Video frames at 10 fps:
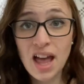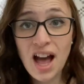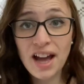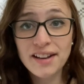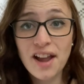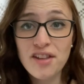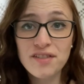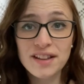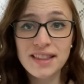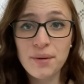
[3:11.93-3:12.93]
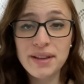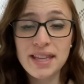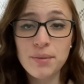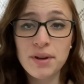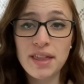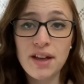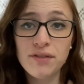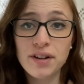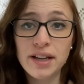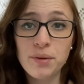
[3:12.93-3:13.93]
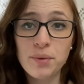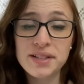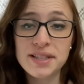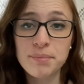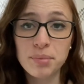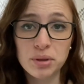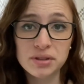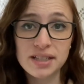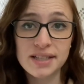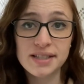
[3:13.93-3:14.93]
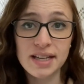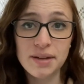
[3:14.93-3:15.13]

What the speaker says: Another thing that we did with Evelyn was the pull to sit